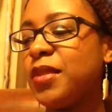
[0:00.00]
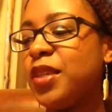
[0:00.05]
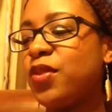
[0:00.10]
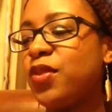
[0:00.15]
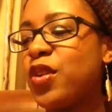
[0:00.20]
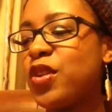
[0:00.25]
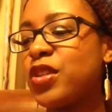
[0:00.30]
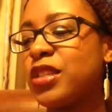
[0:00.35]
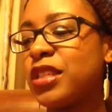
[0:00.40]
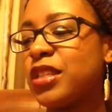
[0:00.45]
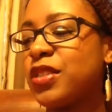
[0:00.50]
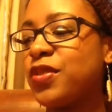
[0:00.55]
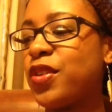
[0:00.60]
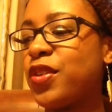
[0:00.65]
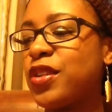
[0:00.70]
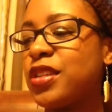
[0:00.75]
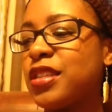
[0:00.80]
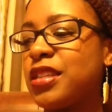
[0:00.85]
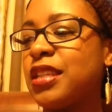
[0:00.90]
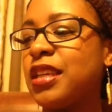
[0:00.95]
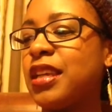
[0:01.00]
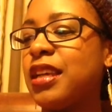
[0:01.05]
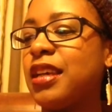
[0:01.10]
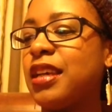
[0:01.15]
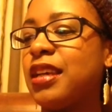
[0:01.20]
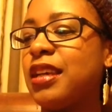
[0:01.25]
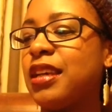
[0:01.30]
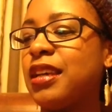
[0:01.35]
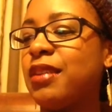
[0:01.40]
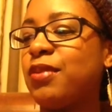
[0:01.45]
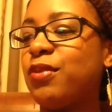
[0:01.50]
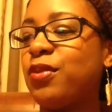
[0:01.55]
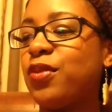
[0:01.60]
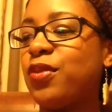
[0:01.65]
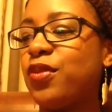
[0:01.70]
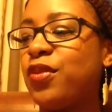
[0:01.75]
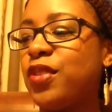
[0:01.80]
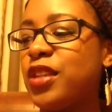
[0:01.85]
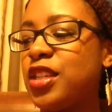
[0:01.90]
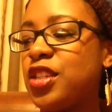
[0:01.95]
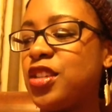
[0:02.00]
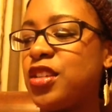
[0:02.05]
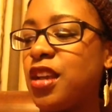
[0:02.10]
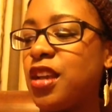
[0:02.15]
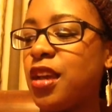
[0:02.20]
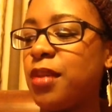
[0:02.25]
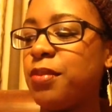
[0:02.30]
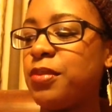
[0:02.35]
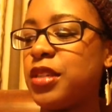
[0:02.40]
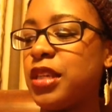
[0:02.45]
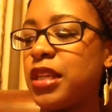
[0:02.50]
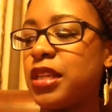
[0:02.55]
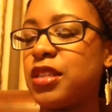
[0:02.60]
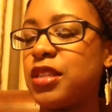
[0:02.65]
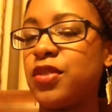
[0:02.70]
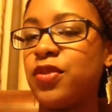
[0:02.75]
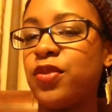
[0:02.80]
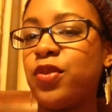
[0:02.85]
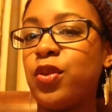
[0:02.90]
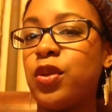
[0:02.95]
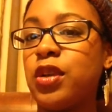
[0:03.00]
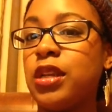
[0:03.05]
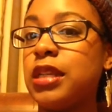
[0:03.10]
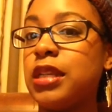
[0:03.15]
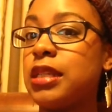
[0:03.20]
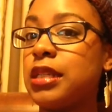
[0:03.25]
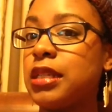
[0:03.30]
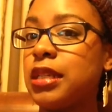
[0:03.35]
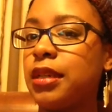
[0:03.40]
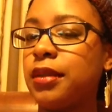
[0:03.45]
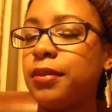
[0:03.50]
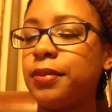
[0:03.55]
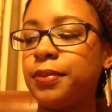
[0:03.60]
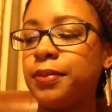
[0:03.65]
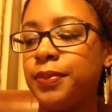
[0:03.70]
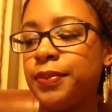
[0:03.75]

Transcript: First things first, finished objects for knitting.